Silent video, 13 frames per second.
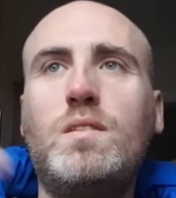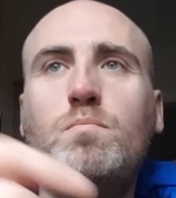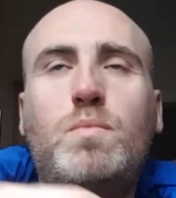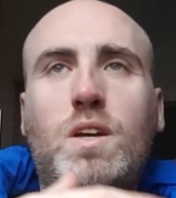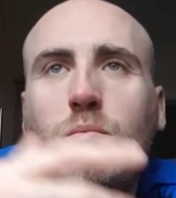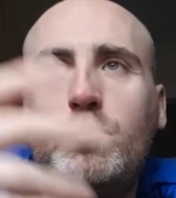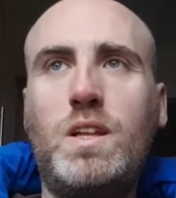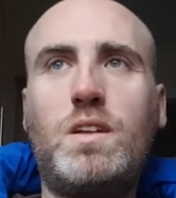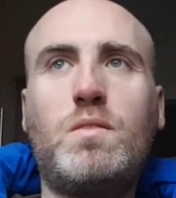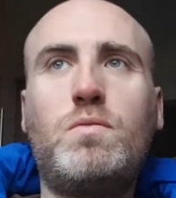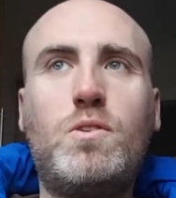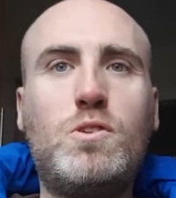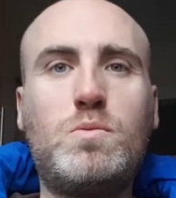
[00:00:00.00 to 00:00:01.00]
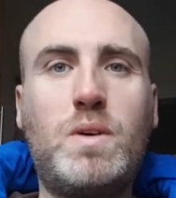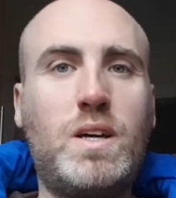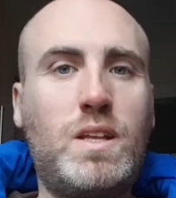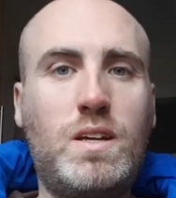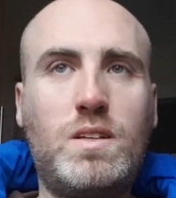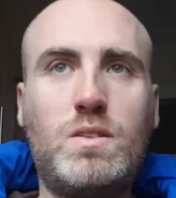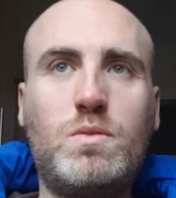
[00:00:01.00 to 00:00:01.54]
be completely confused by
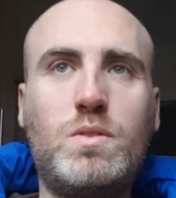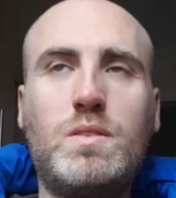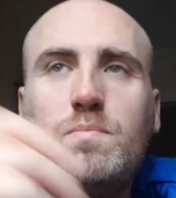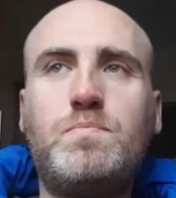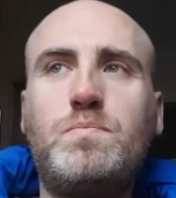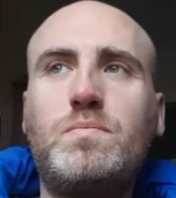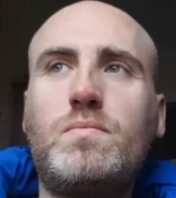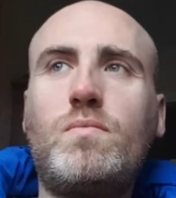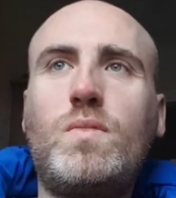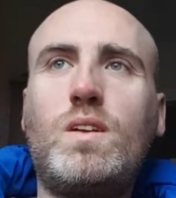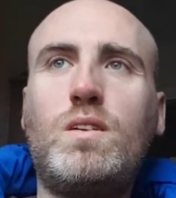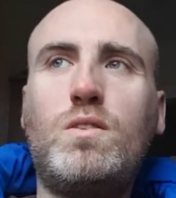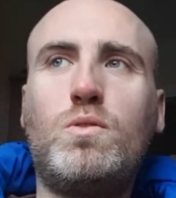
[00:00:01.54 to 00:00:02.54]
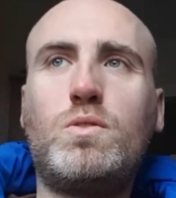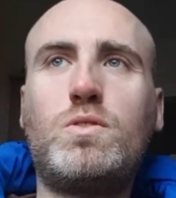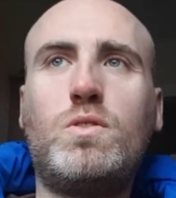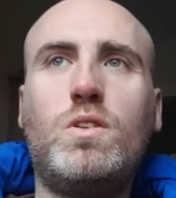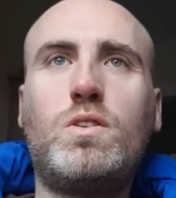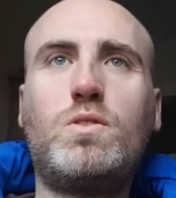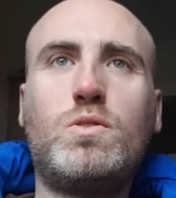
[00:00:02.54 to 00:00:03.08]
the end of it, go to
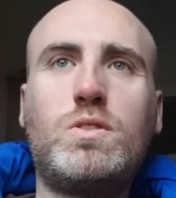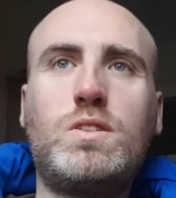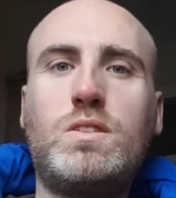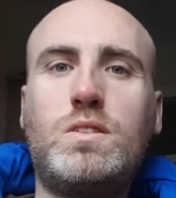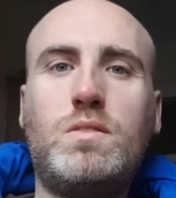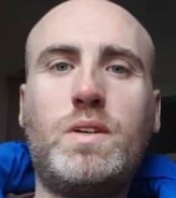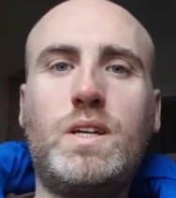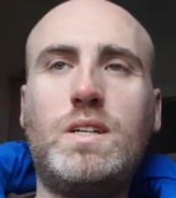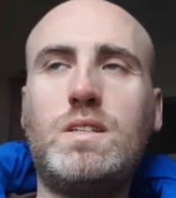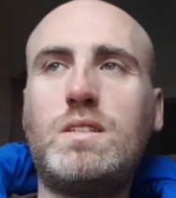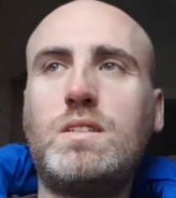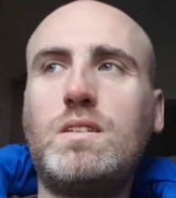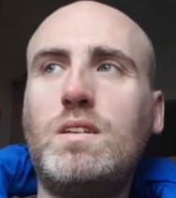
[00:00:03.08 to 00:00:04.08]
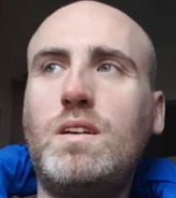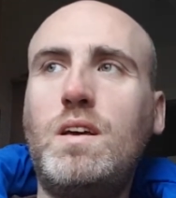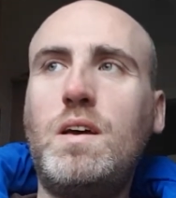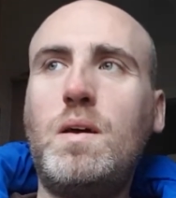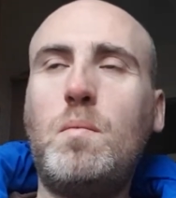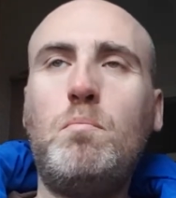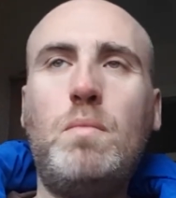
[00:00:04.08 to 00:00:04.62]
all the courses and events.
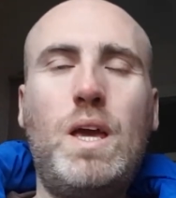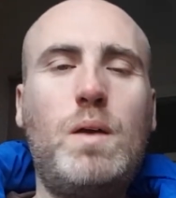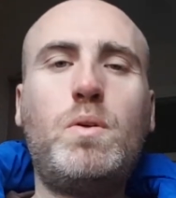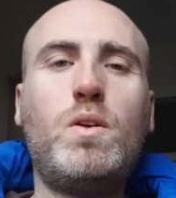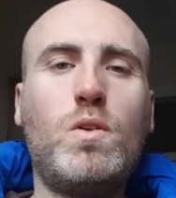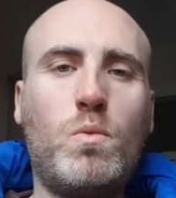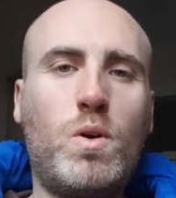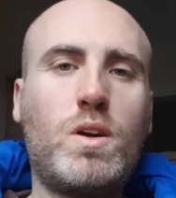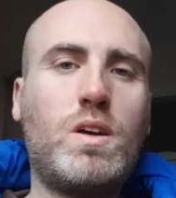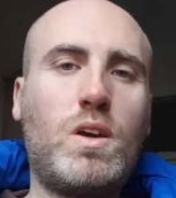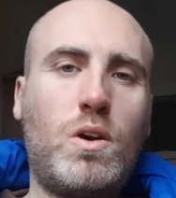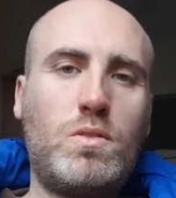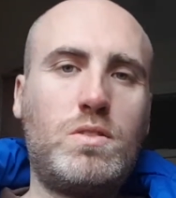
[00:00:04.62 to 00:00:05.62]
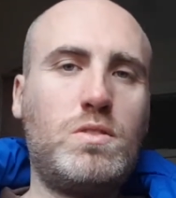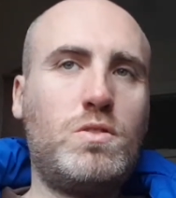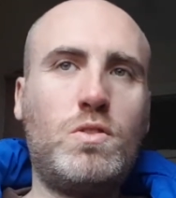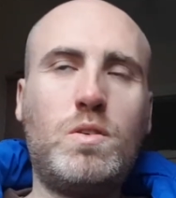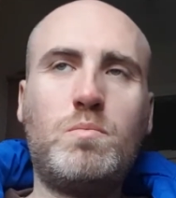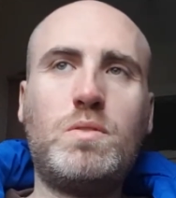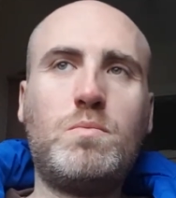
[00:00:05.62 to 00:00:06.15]
Maybe you'll work out how to
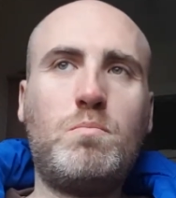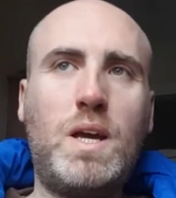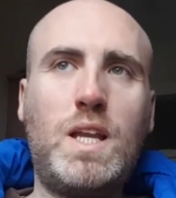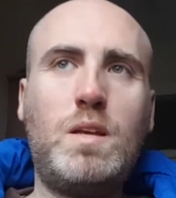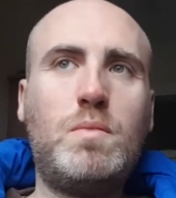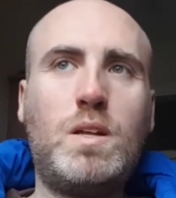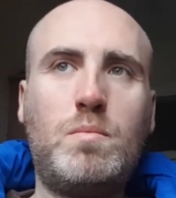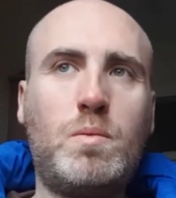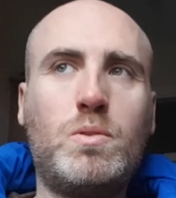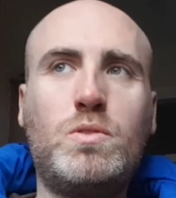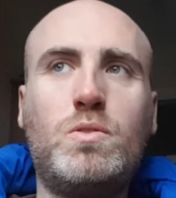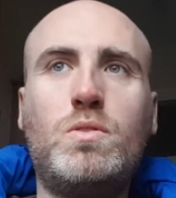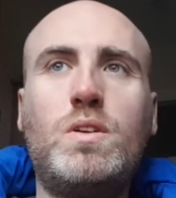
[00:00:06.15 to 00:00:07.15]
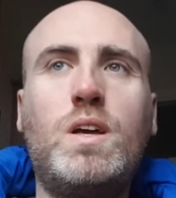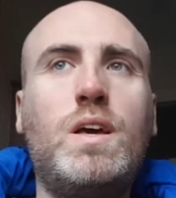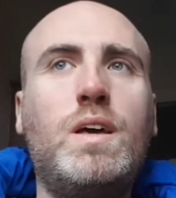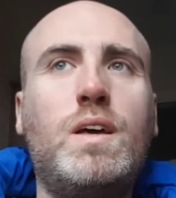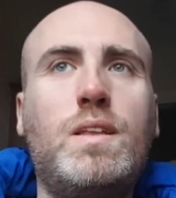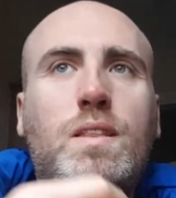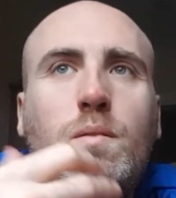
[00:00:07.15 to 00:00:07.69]
do it, but many, many people don't.
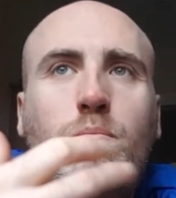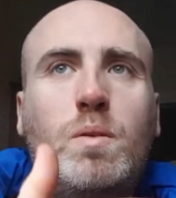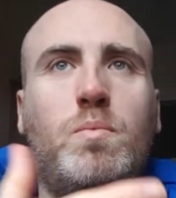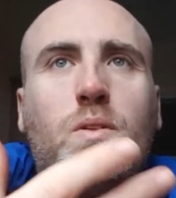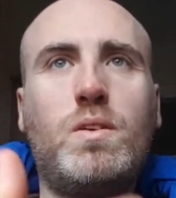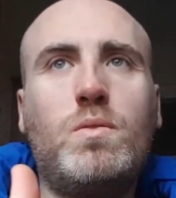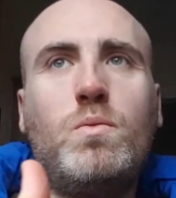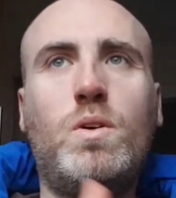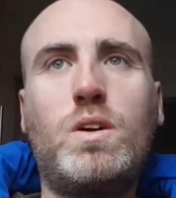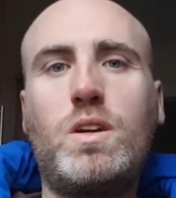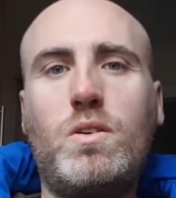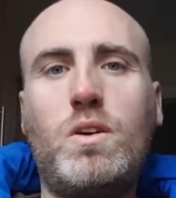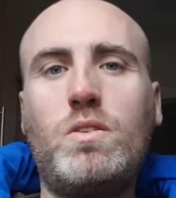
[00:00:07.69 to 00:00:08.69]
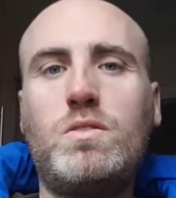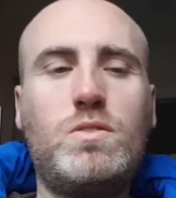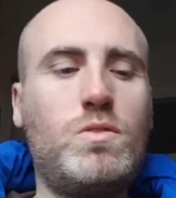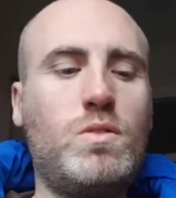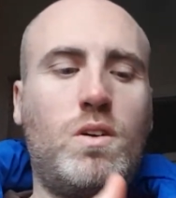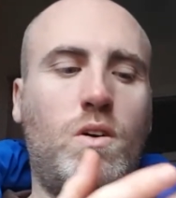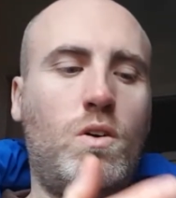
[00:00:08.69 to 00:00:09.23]
The people that work out how to
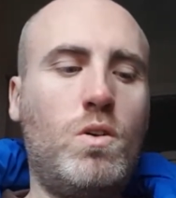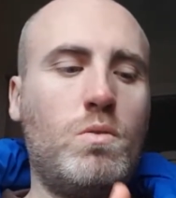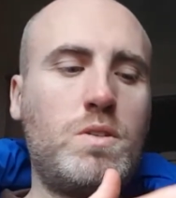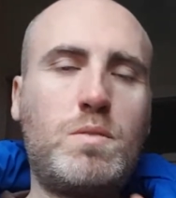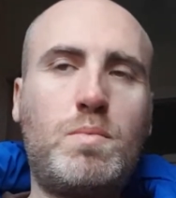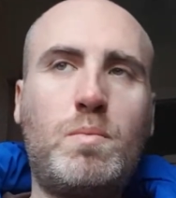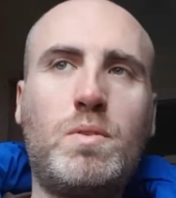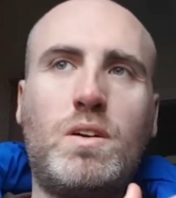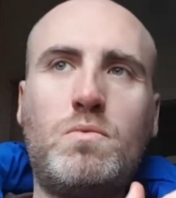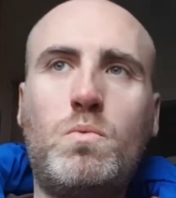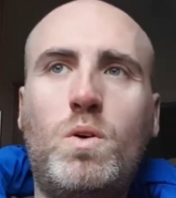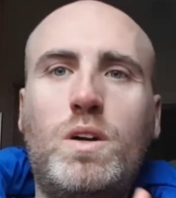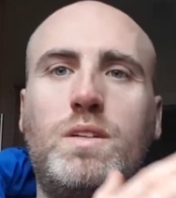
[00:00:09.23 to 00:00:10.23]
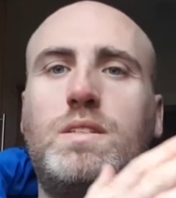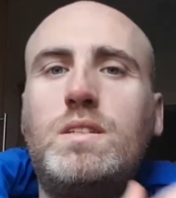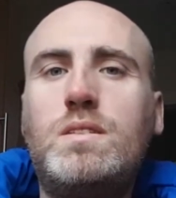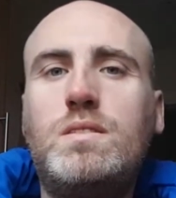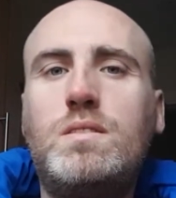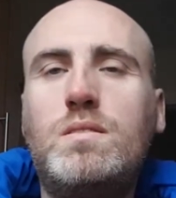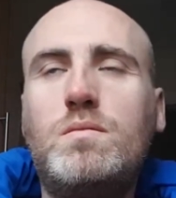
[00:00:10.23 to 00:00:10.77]
do it are always the people that have one,
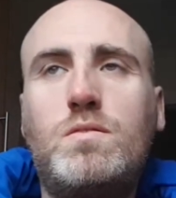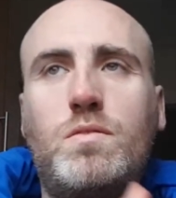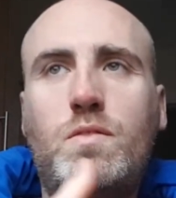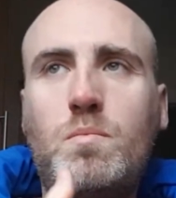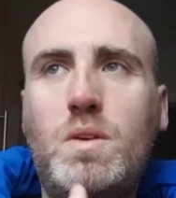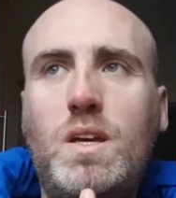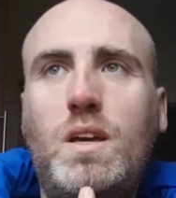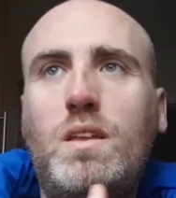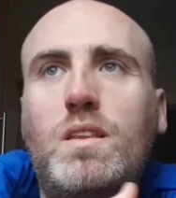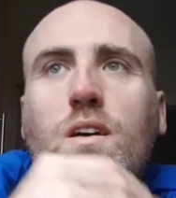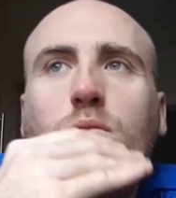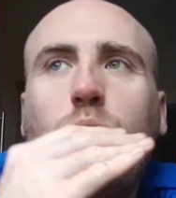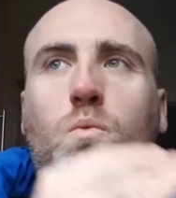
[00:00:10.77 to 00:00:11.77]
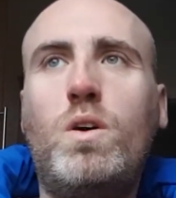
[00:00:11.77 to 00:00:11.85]
for me, that have